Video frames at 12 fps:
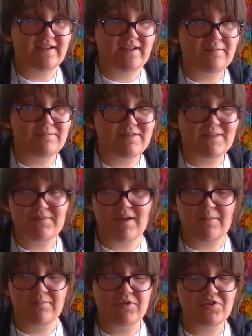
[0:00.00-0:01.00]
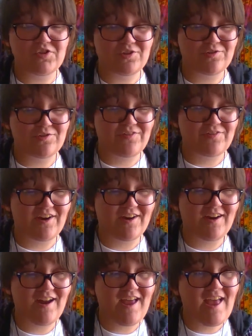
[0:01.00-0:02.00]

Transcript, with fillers: um, September so far,